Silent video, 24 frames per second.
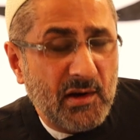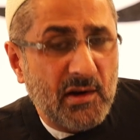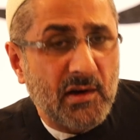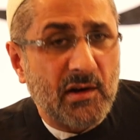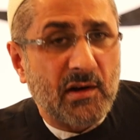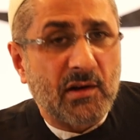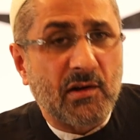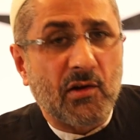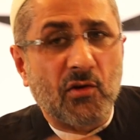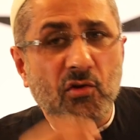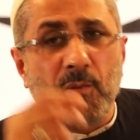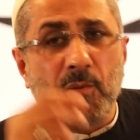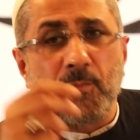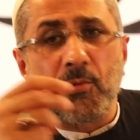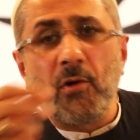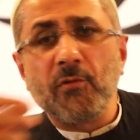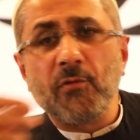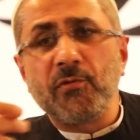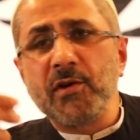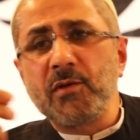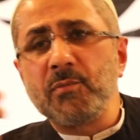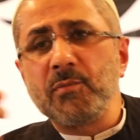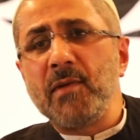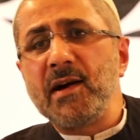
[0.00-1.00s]
Now the
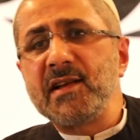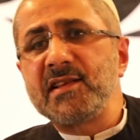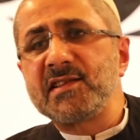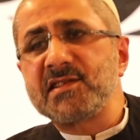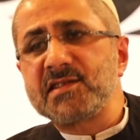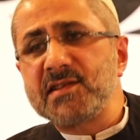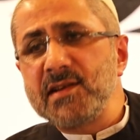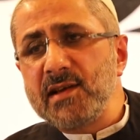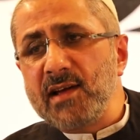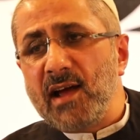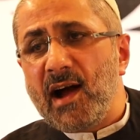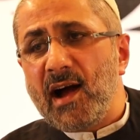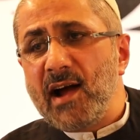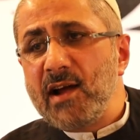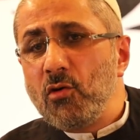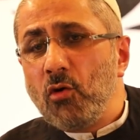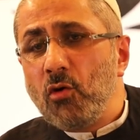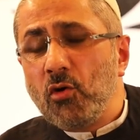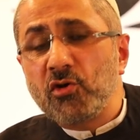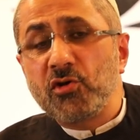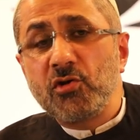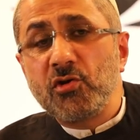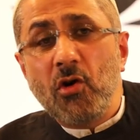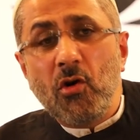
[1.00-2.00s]
Prophet might say, I
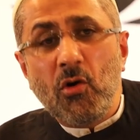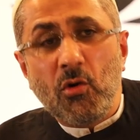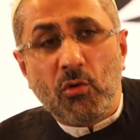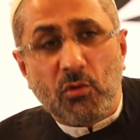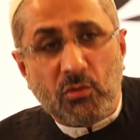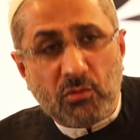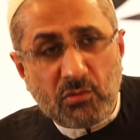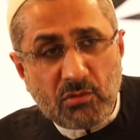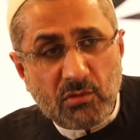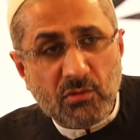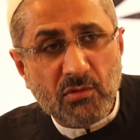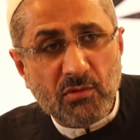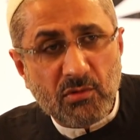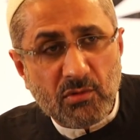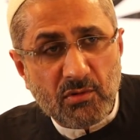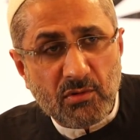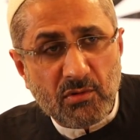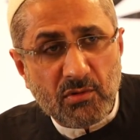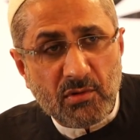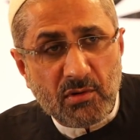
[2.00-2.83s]
don't know.